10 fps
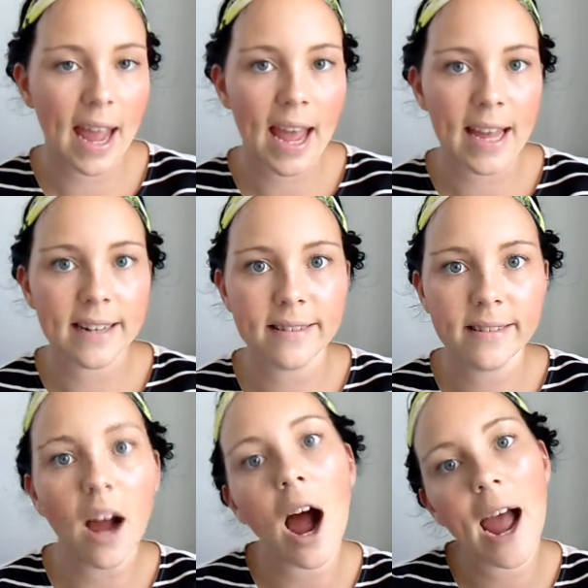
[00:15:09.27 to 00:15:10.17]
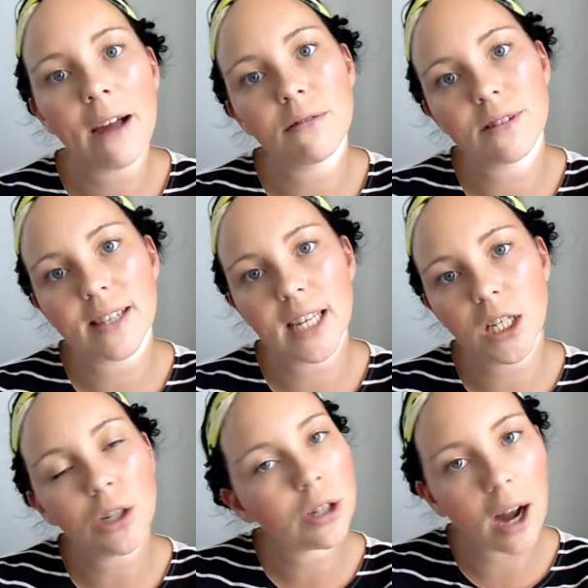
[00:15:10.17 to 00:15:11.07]
and I will see
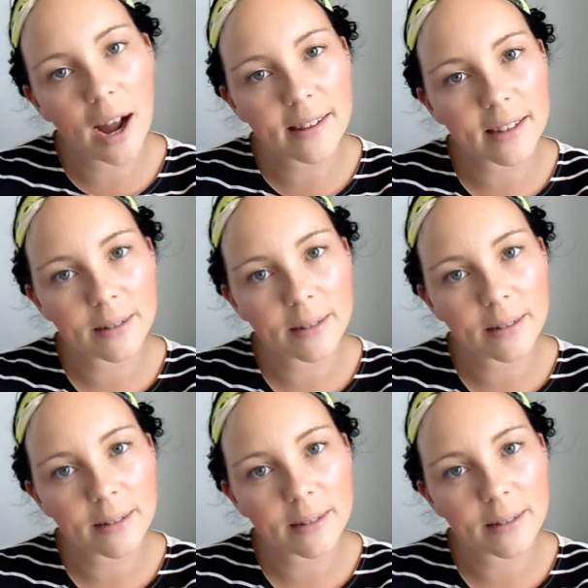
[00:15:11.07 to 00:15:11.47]
you guys